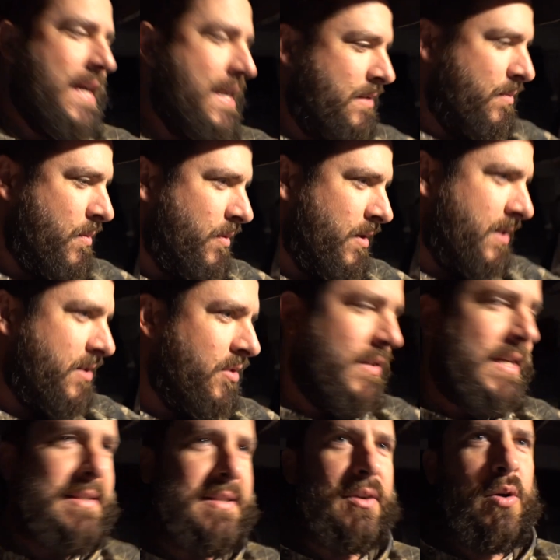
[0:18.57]
That is what we're gonna do.
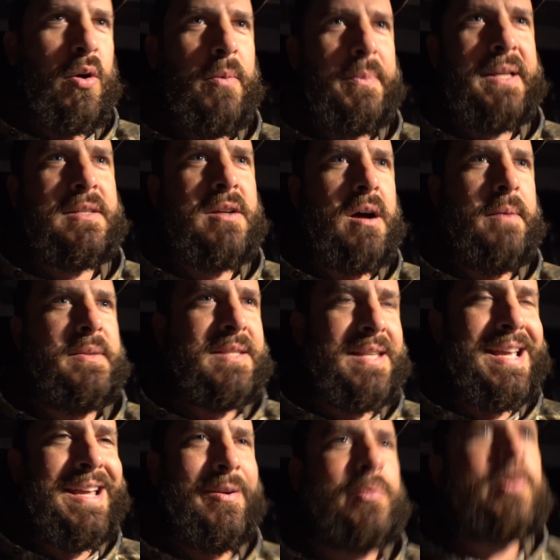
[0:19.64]
That's the goal. Me and Thomas
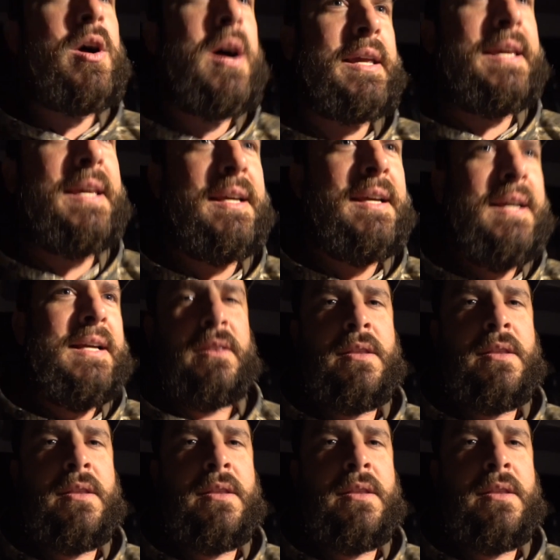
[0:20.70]
and Rocky.